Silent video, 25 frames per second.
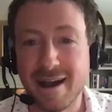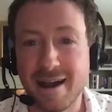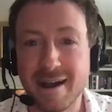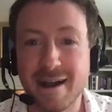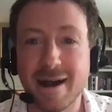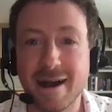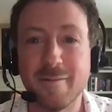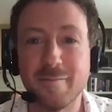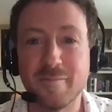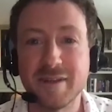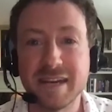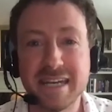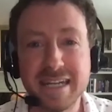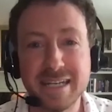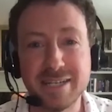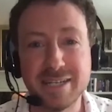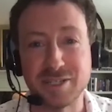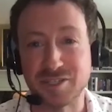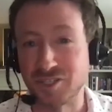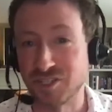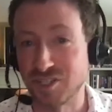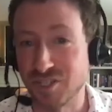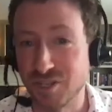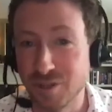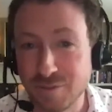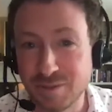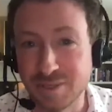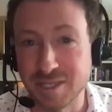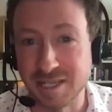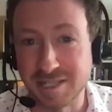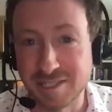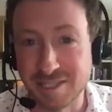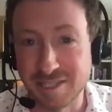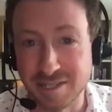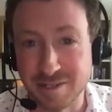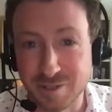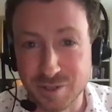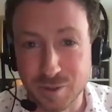we need to shoot
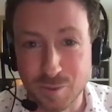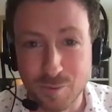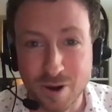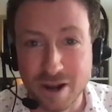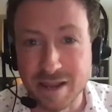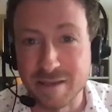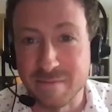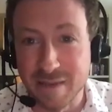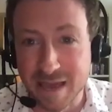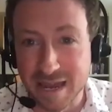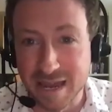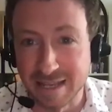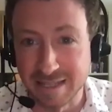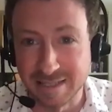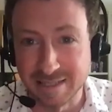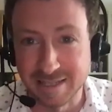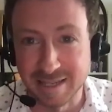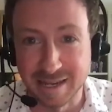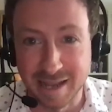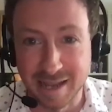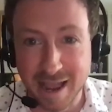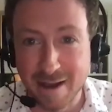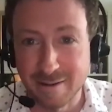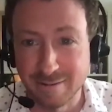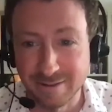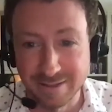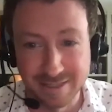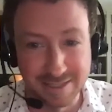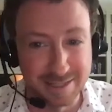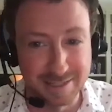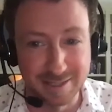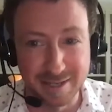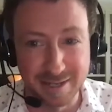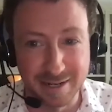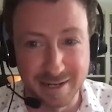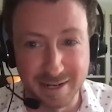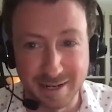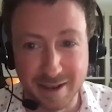this in 20 minutes. Like, how is this
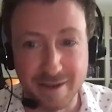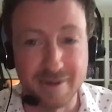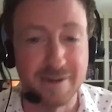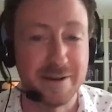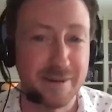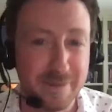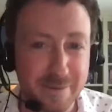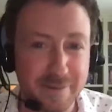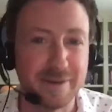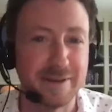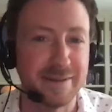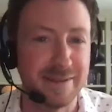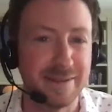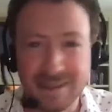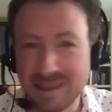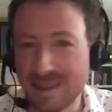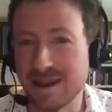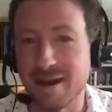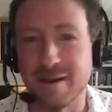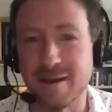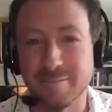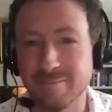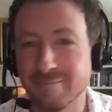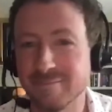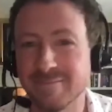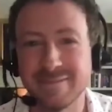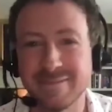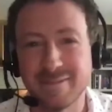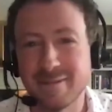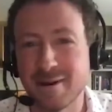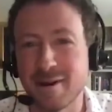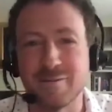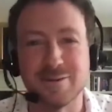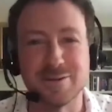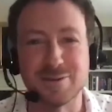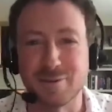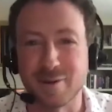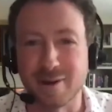going to go? And it would
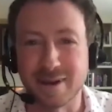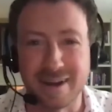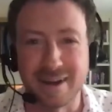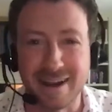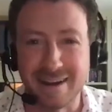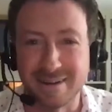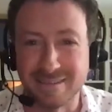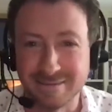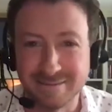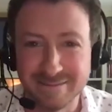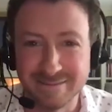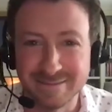always work it out.